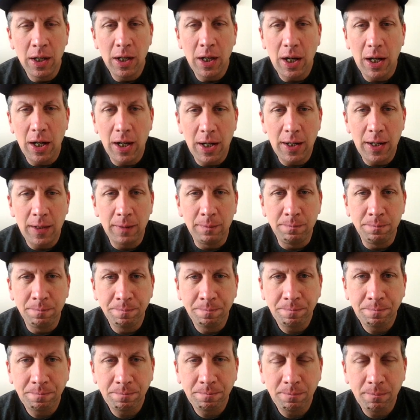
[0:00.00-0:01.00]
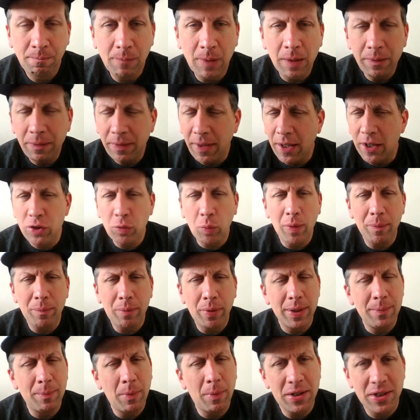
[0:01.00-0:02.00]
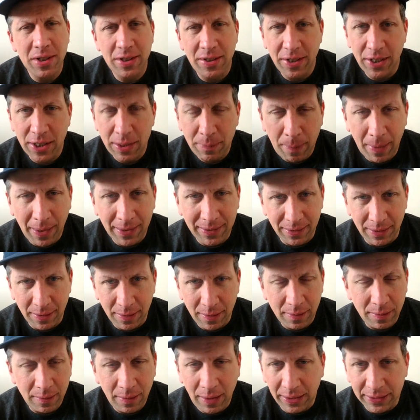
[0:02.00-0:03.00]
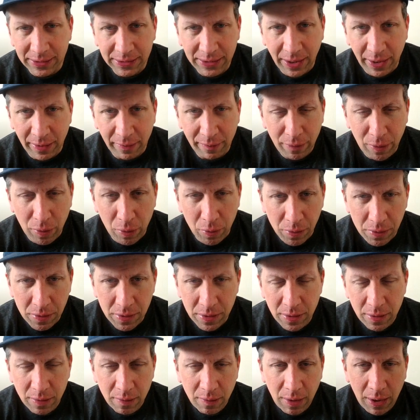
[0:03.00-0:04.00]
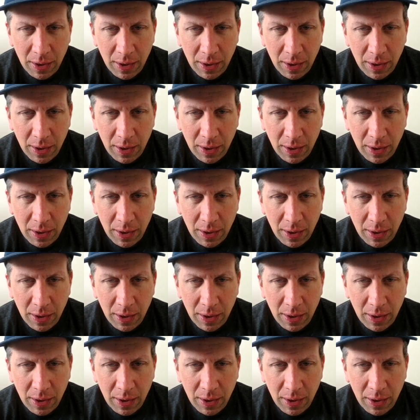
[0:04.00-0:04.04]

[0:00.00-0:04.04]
Things went pretty much as expected last night, folks.